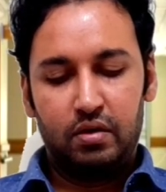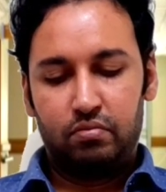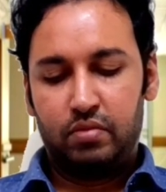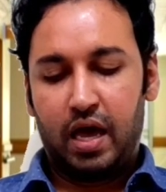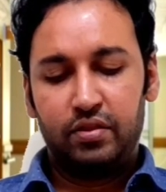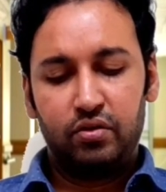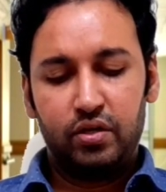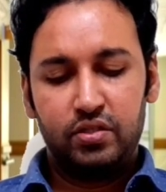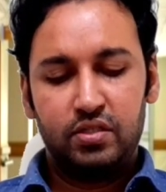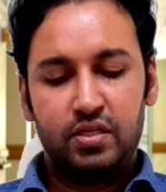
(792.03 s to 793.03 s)
Neither
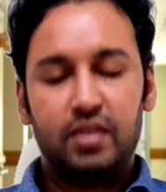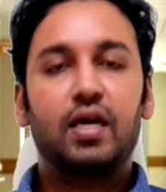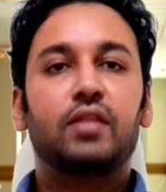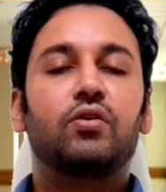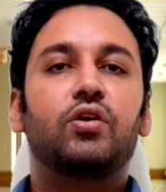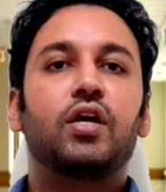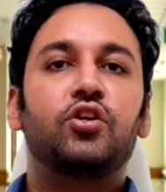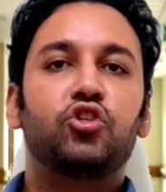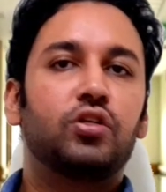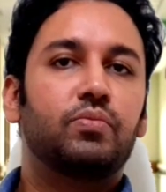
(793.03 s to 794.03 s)
does it say that they are an
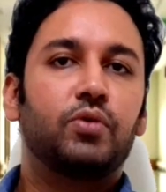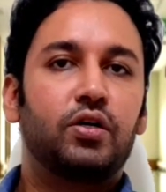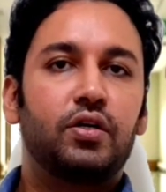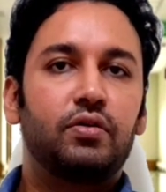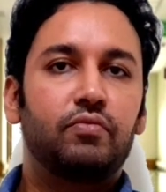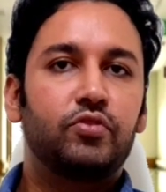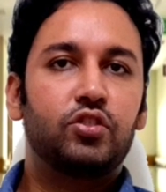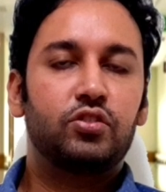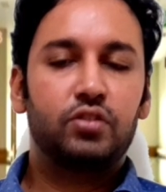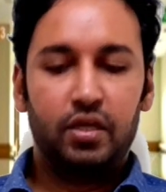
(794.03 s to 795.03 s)
additional burden, which
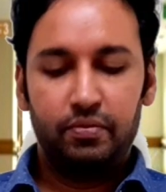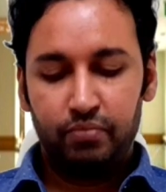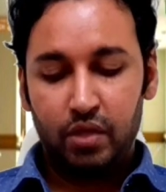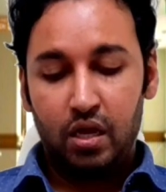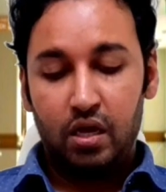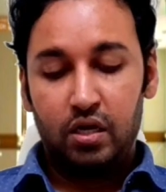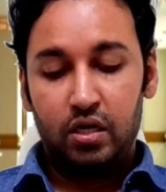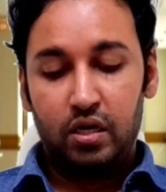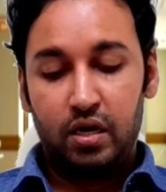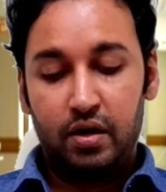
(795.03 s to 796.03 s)
is C.
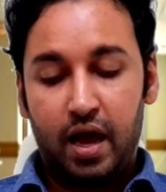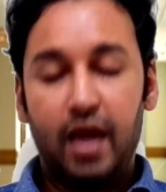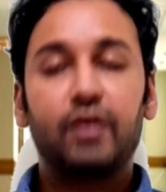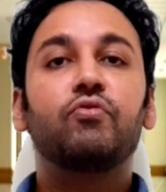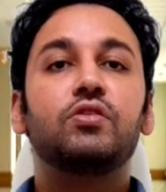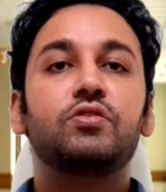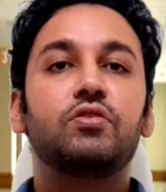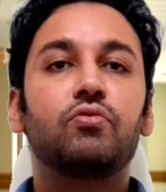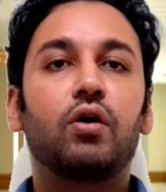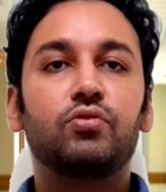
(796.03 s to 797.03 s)
I will
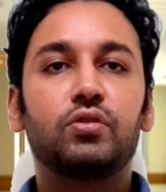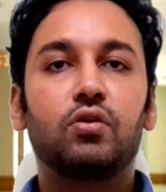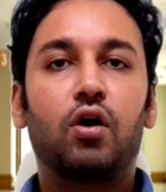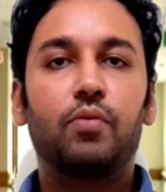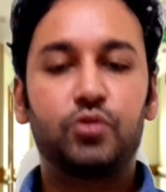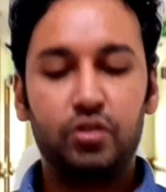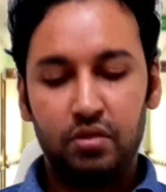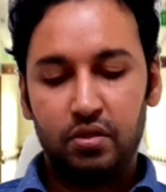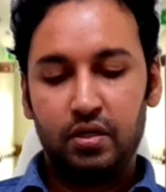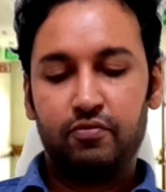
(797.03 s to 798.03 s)
zero out to the
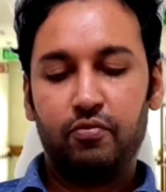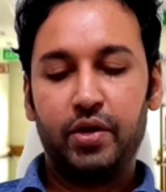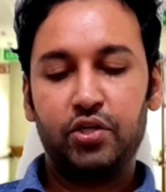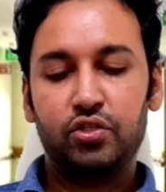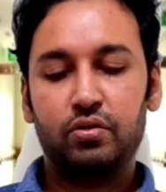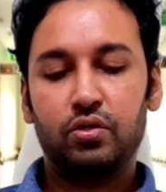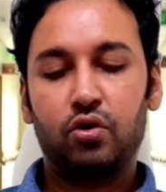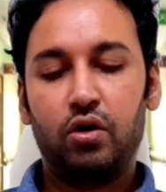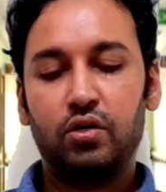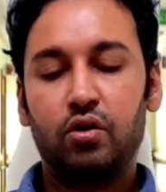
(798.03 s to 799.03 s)
option. The information
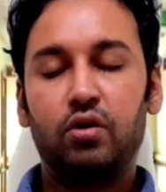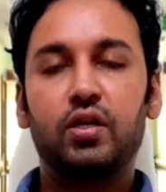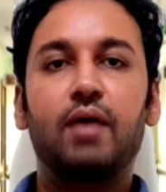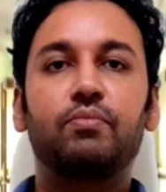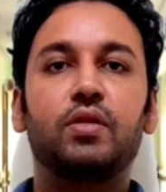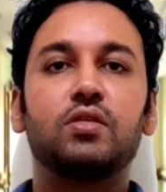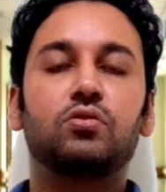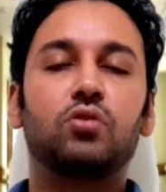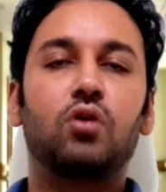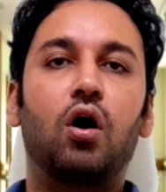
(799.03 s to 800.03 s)
recorded on them does
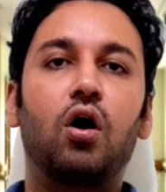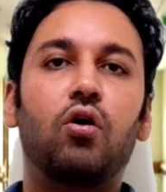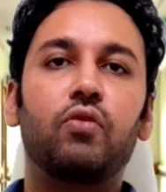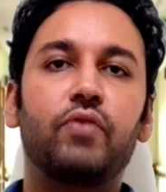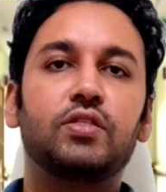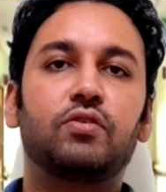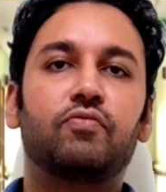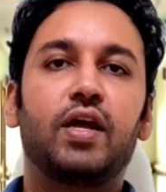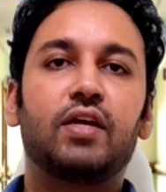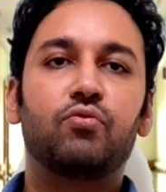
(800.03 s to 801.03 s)
not always
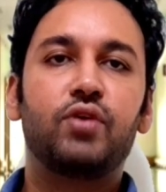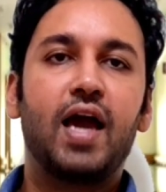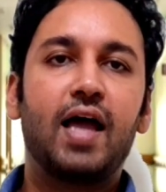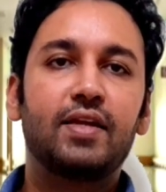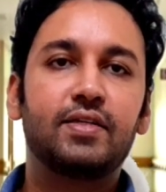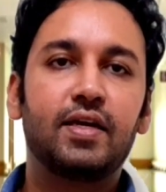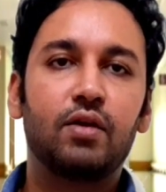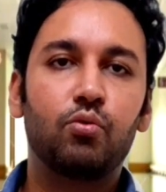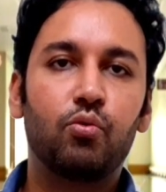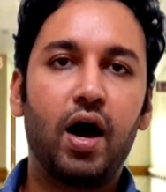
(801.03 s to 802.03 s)
reflect reality. And
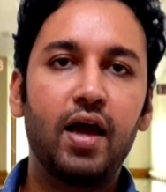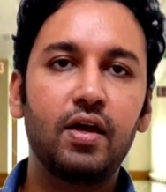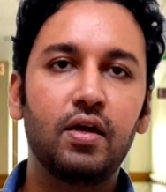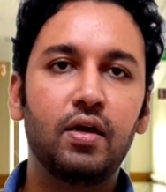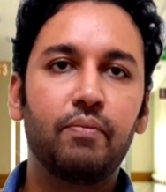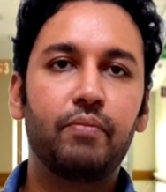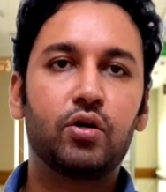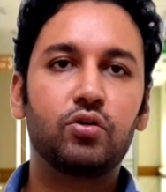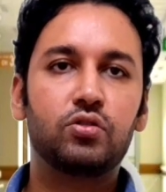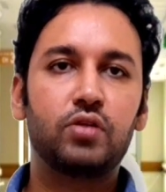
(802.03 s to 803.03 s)
why?
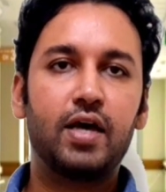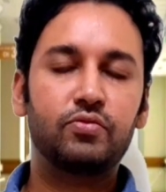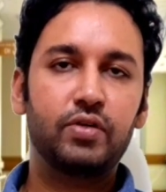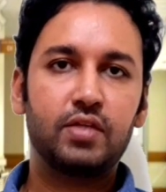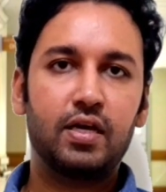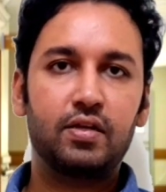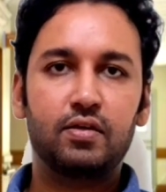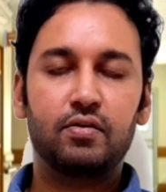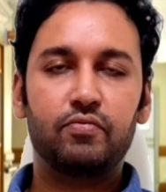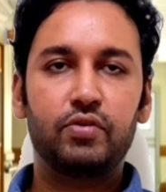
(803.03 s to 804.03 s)
Because as we said,
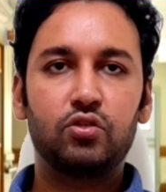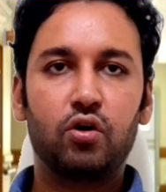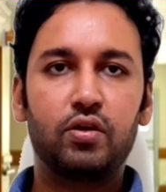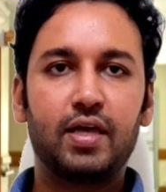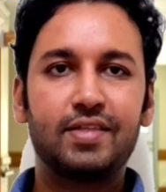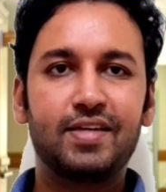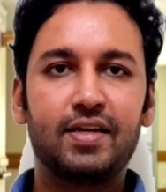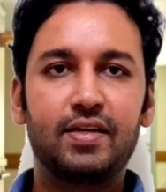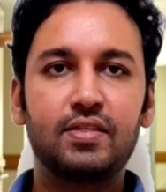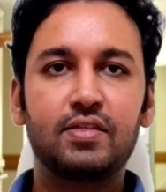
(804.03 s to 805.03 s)
we saw in that
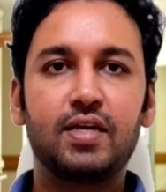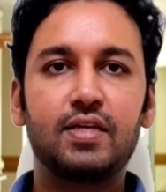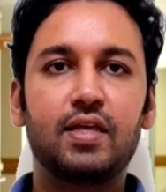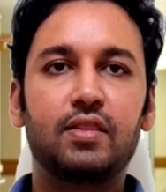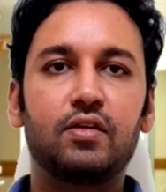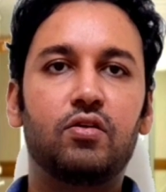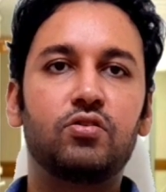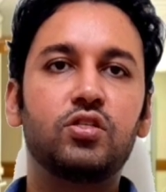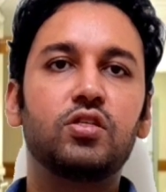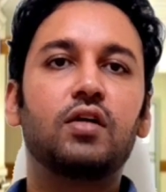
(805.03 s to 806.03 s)
sentence, it says that the nurses